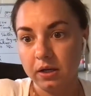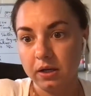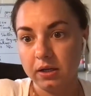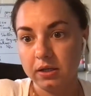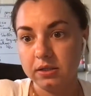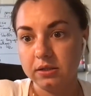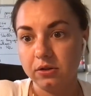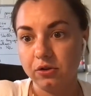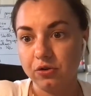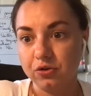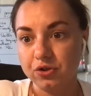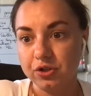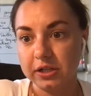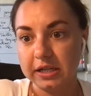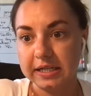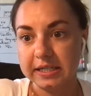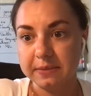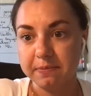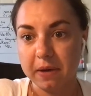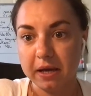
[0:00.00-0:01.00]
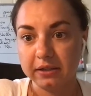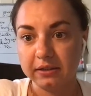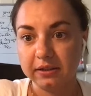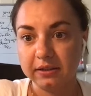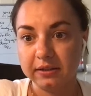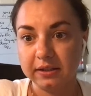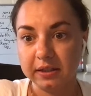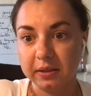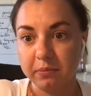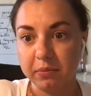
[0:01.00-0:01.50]
Is it usually
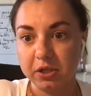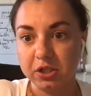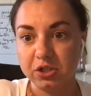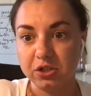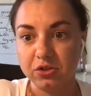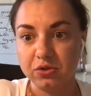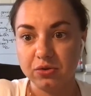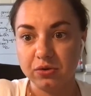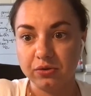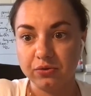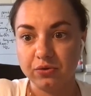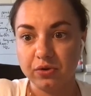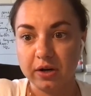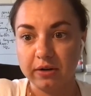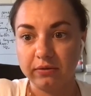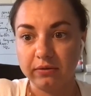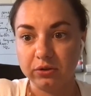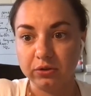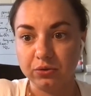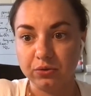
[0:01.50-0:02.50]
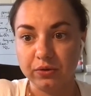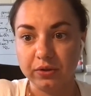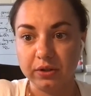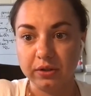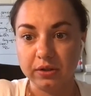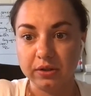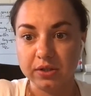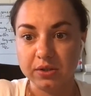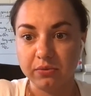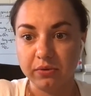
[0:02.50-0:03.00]
expected that a PhD student travel to
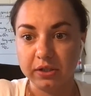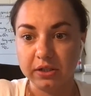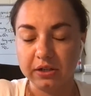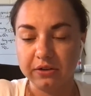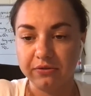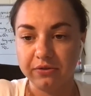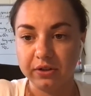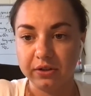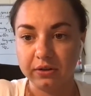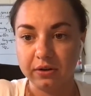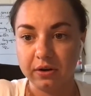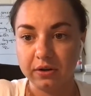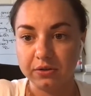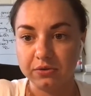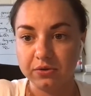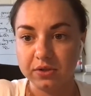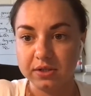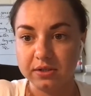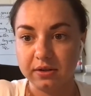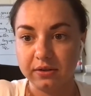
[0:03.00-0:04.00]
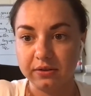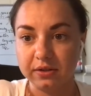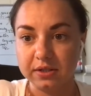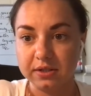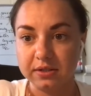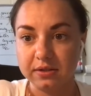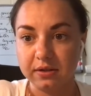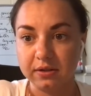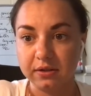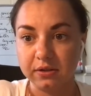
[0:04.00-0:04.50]
the 3 different countries on the
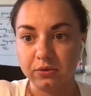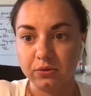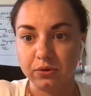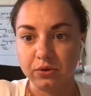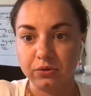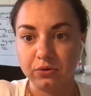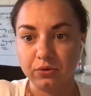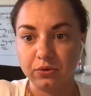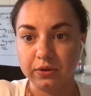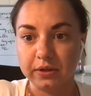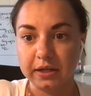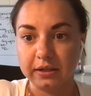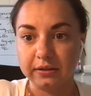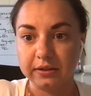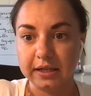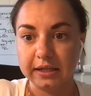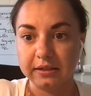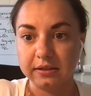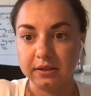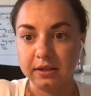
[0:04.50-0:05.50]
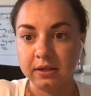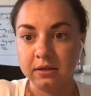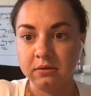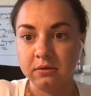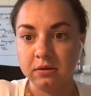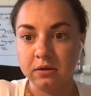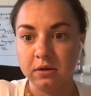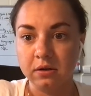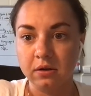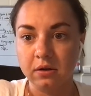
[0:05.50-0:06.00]
study in order to collect data?
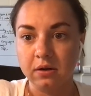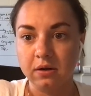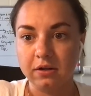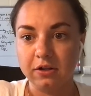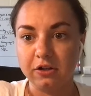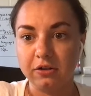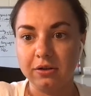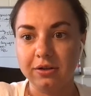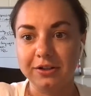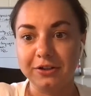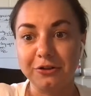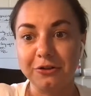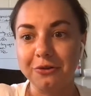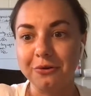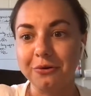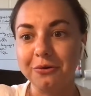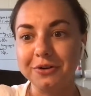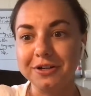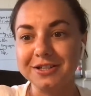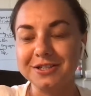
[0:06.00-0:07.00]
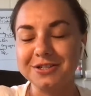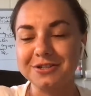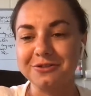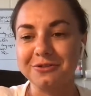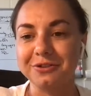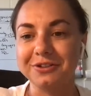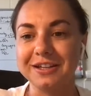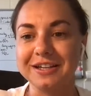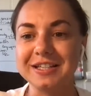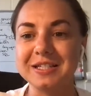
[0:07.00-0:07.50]
No, it's
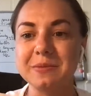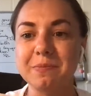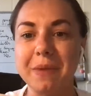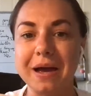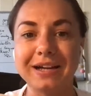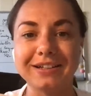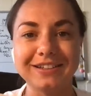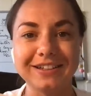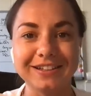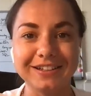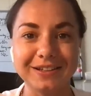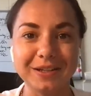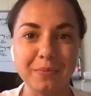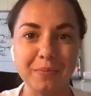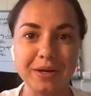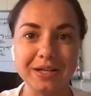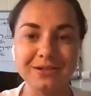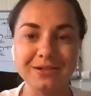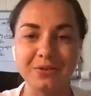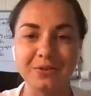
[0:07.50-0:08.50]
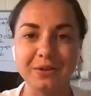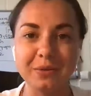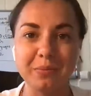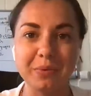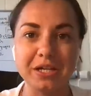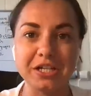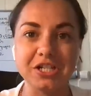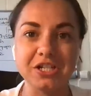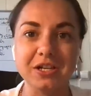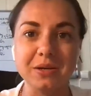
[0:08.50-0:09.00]
not expected. It depends on the
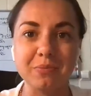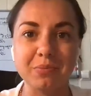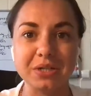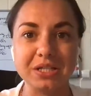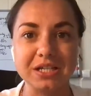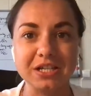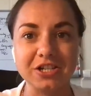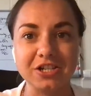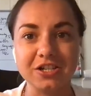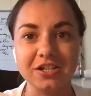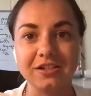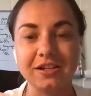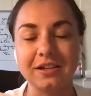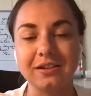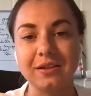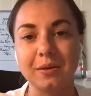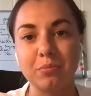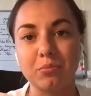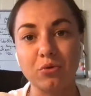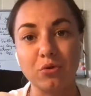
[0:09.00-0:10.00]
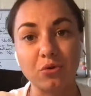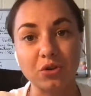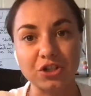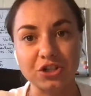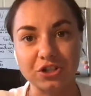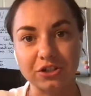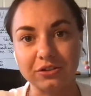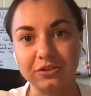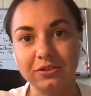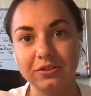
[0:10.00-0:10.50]
PhD position and the
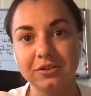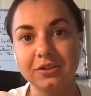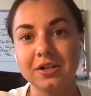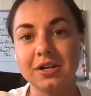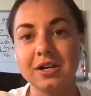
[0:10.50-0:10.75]
project.